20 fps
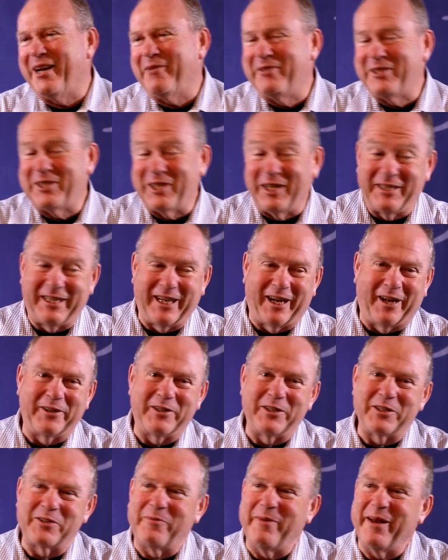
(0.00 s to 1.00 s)
artificial
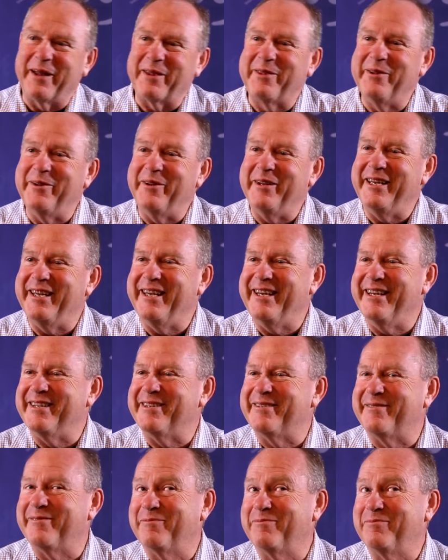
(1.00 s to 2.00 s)
intelligence for about 30
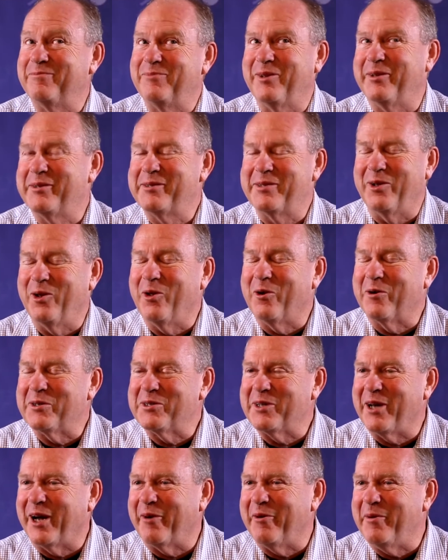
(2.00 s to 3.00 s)
years, or as
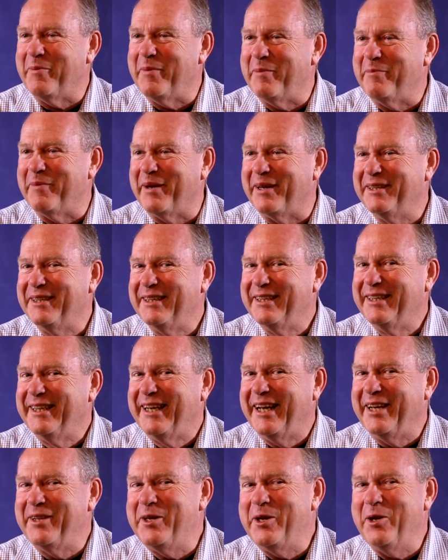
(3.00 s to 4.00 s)
long as I remember.
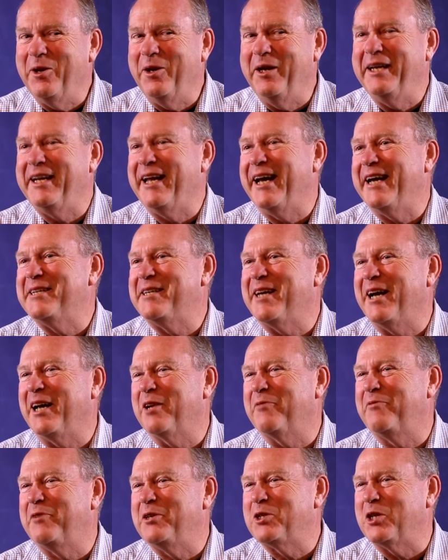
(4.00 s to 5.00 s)
And in the early days,
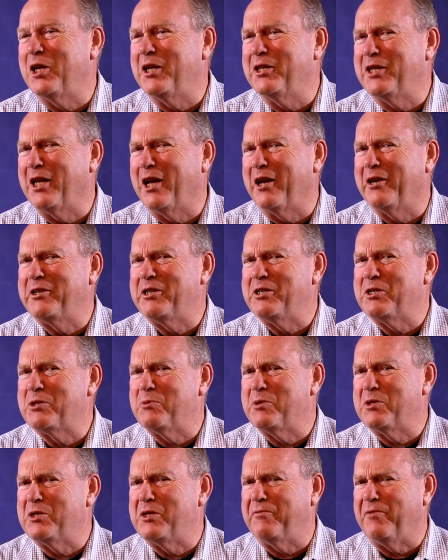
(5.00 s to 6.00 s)
artificial
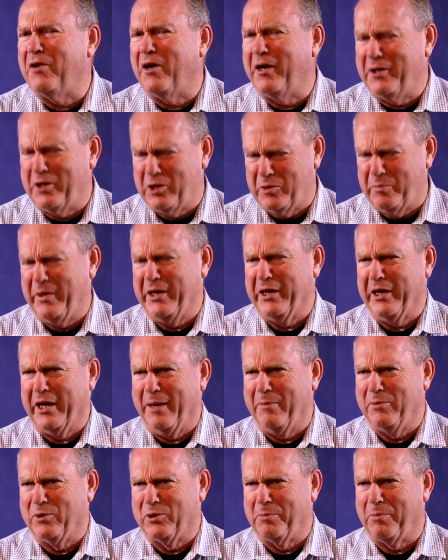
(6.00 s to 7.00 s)
intelligence was defined as being
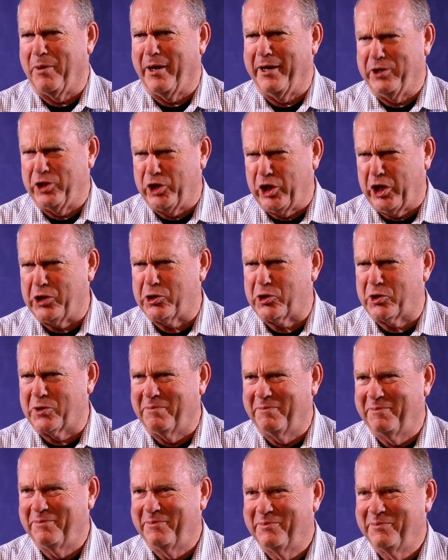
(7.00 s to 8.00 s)
able to play chess
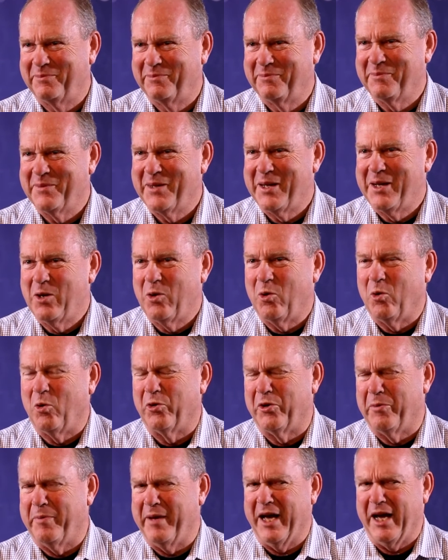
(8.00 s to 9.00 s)

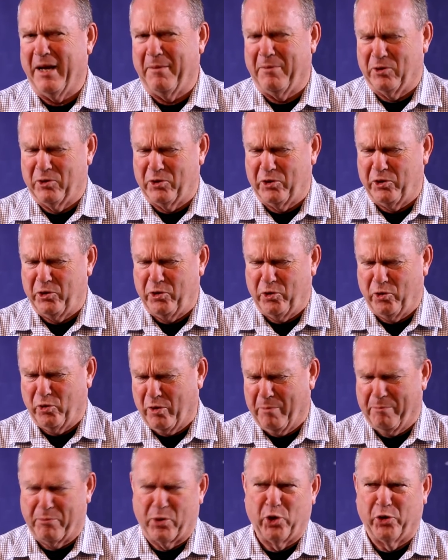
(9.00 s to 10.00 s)
or to be able to do
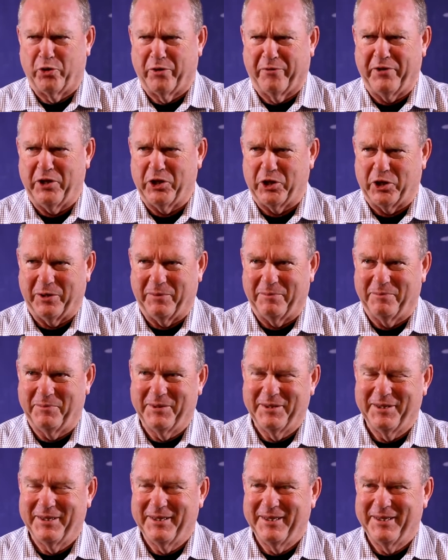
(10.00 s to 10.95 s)
computer vision.